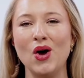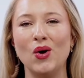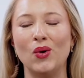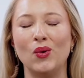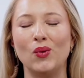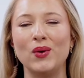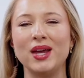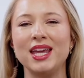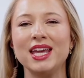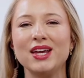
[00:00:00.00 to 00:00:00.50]

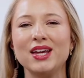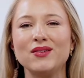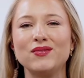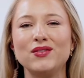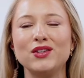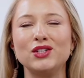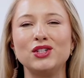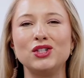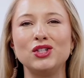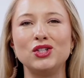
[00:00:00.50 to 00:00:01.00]
We have
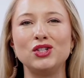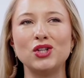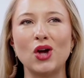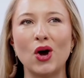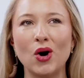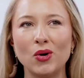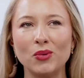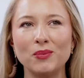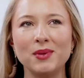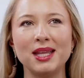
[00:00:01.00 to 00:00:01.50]

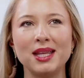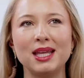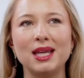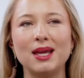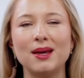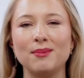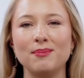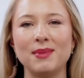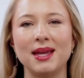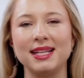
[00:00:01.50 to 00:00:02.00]
so many
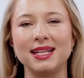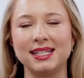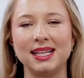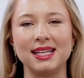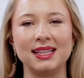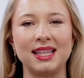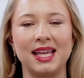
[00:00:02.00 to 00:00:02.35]
amazing